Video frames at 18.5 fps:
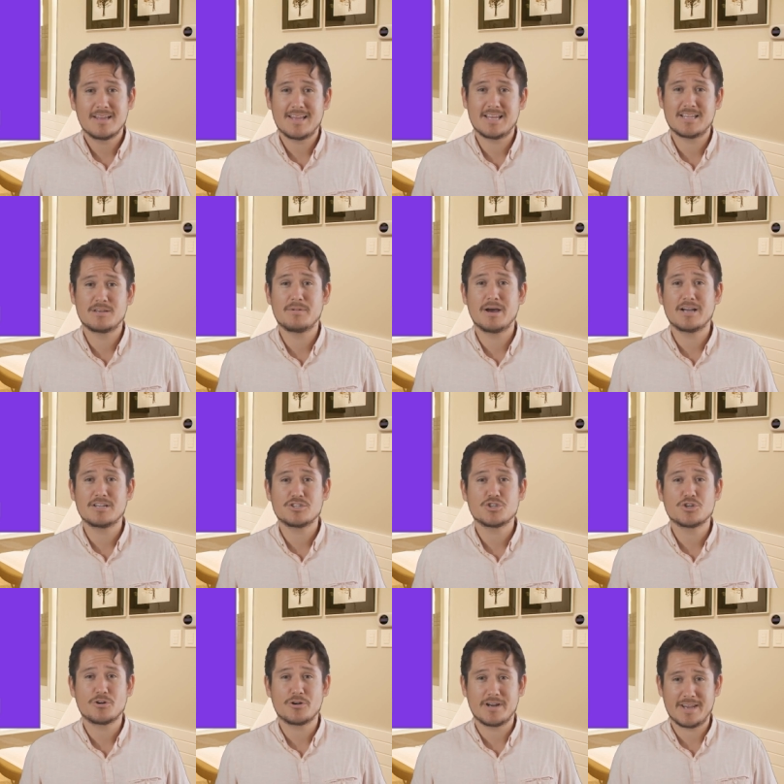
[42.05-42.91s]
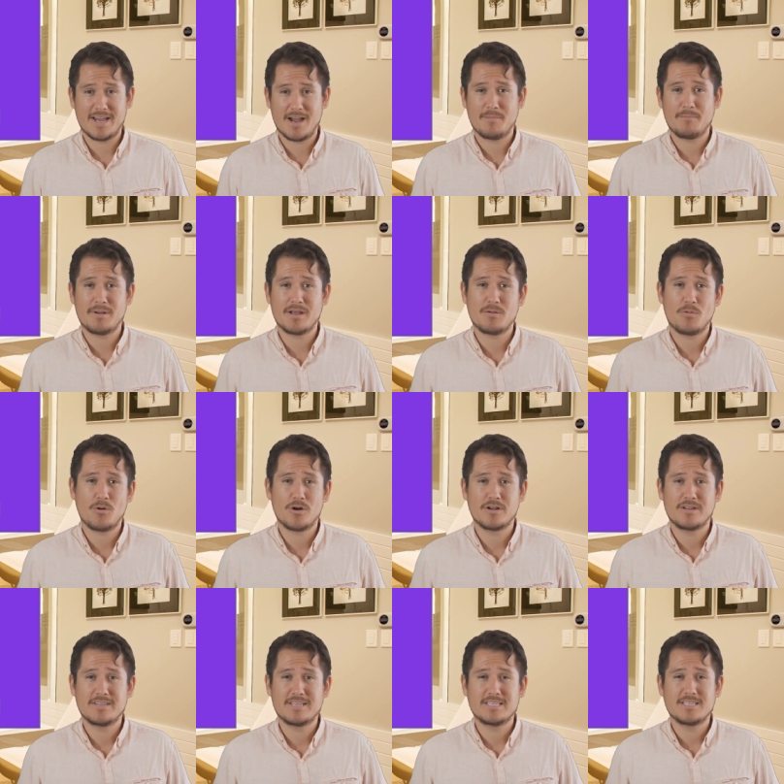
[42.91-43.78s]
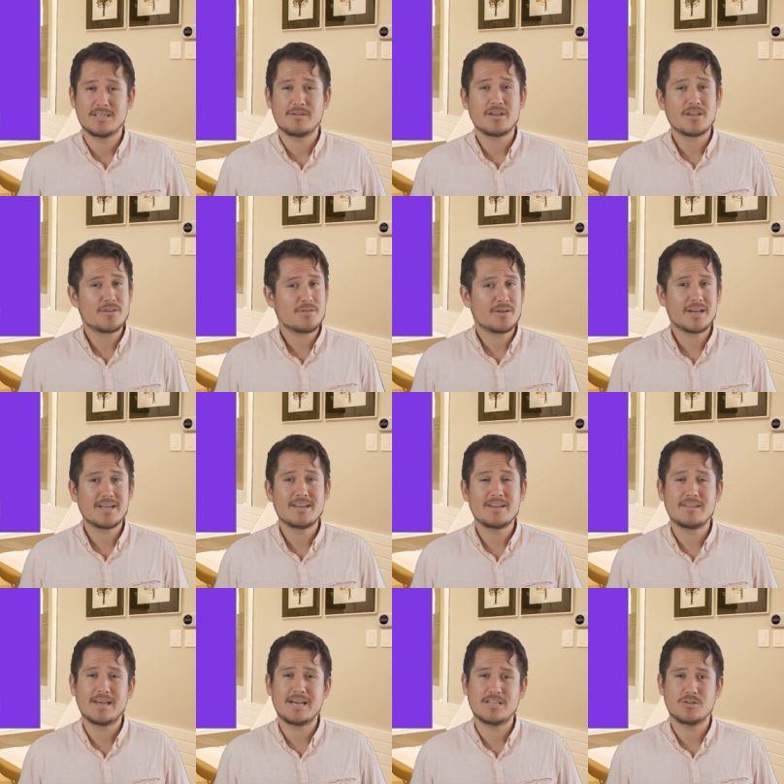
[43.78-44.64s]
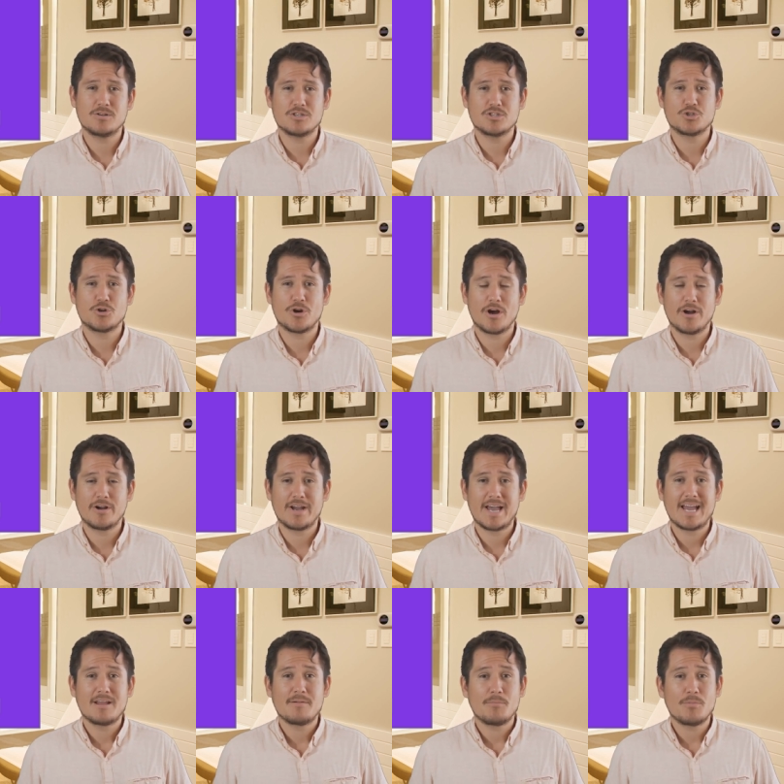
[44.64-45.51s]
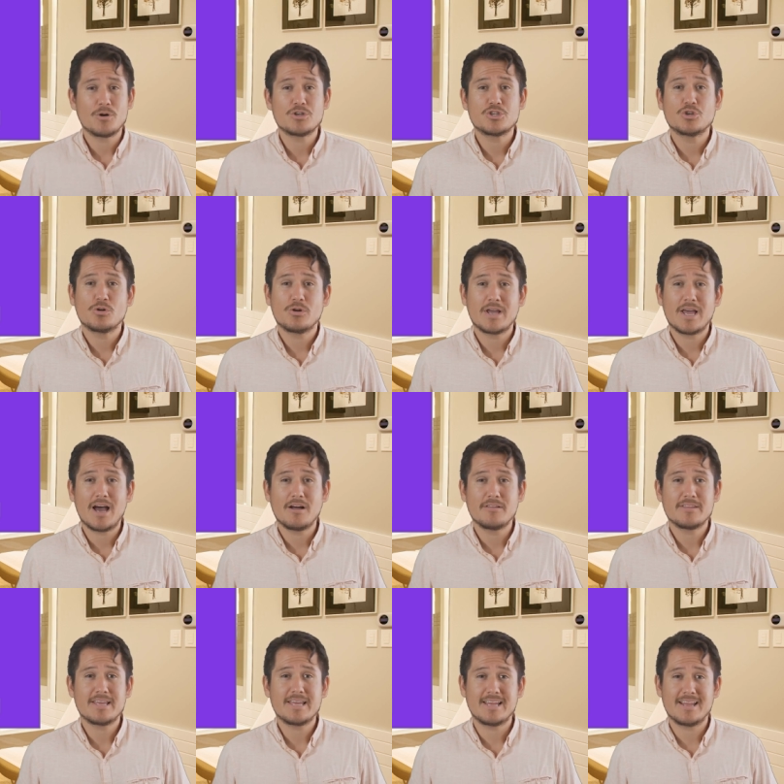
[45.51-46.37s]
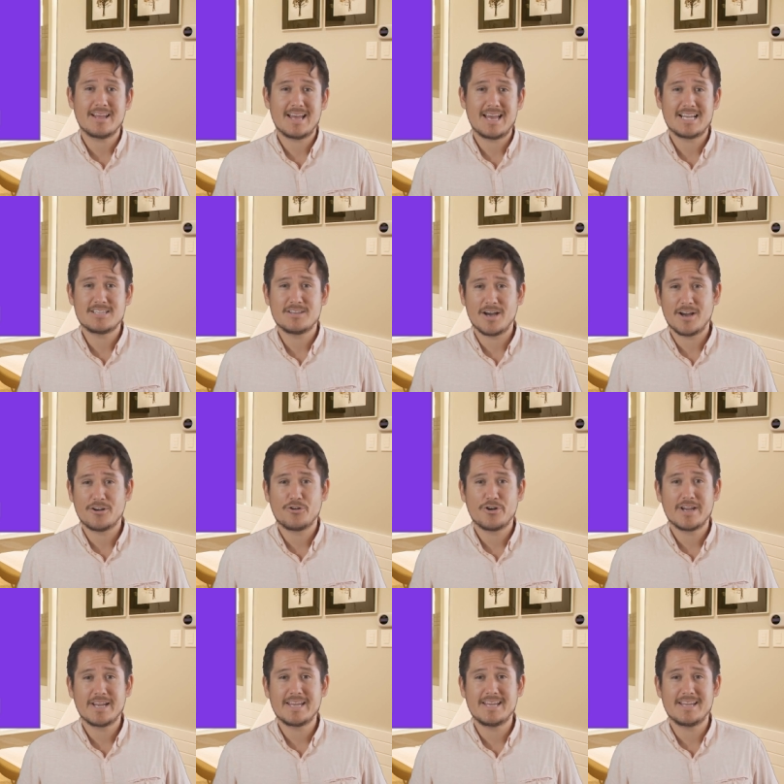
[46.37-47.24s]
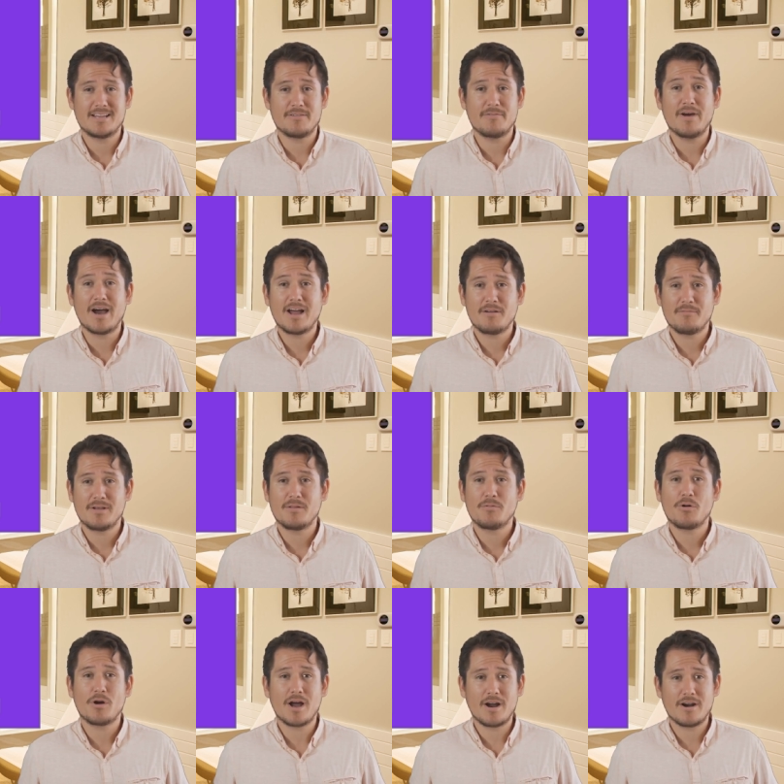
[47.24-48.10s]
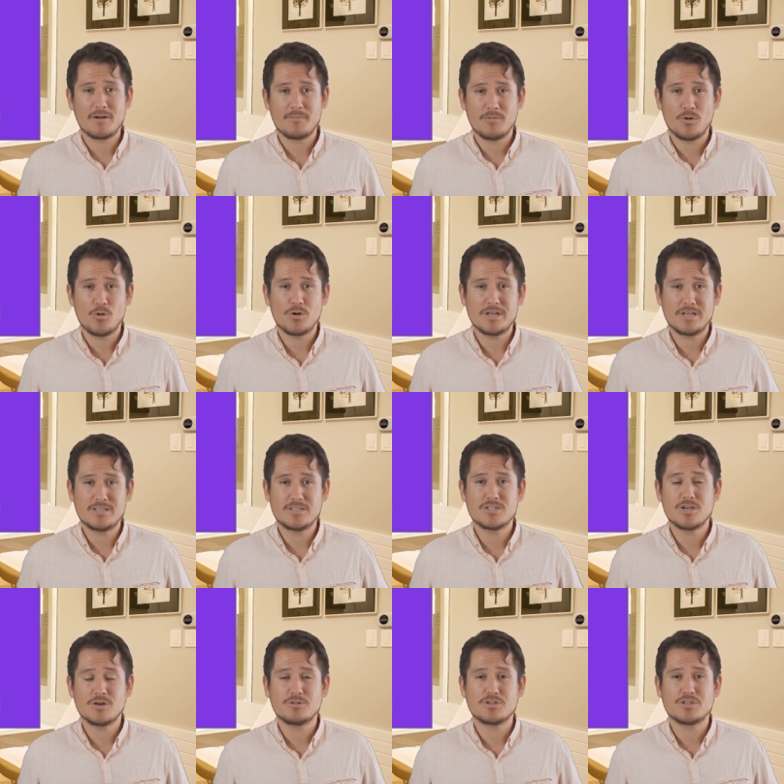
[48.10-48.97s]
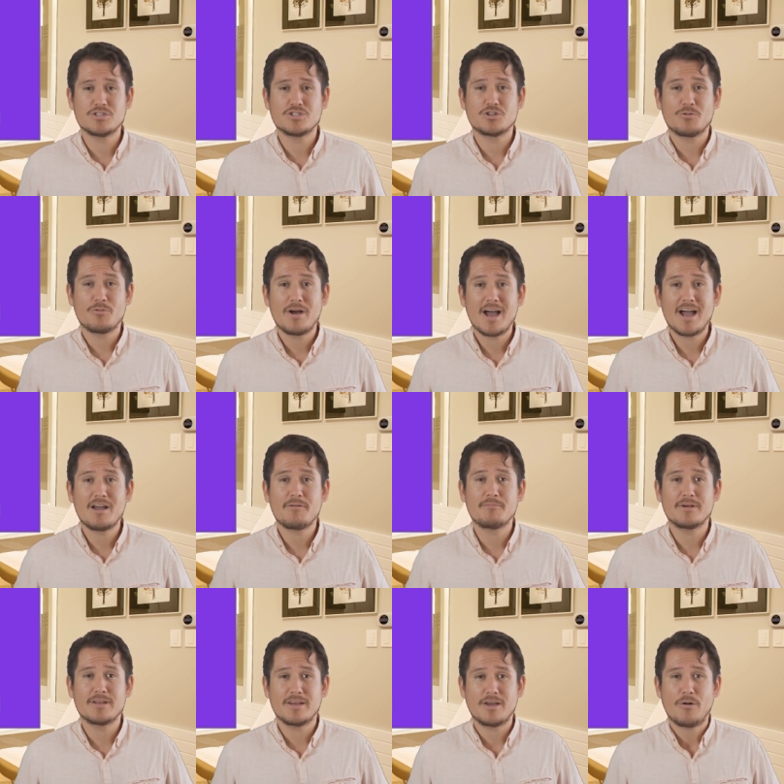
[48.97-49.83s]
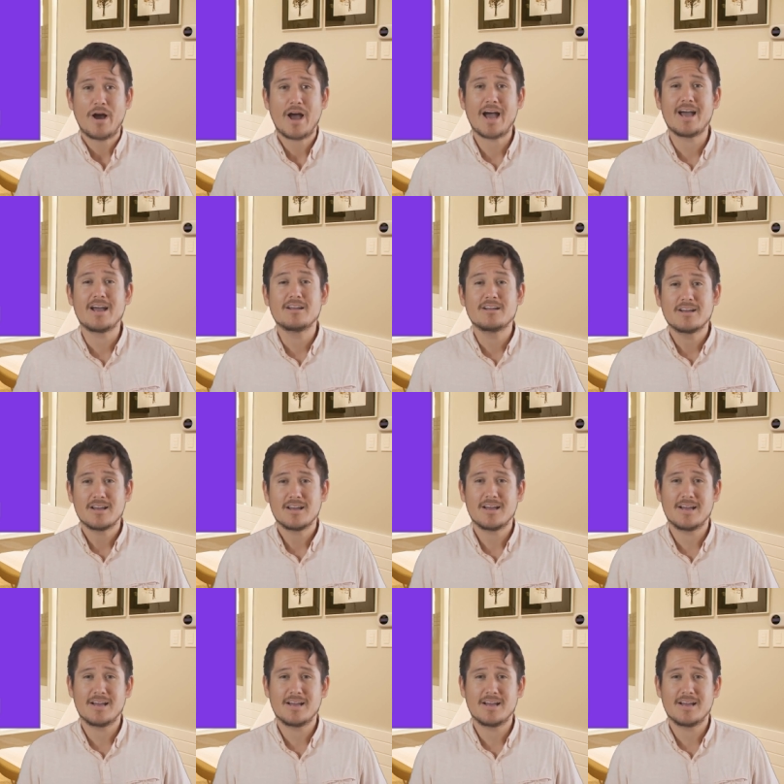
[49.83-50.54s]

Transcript: It's about ensuring that our people are physically fit, mentally strong, and emotionally healthy. It's about creating an environment where our employees don't just survive, but thrive.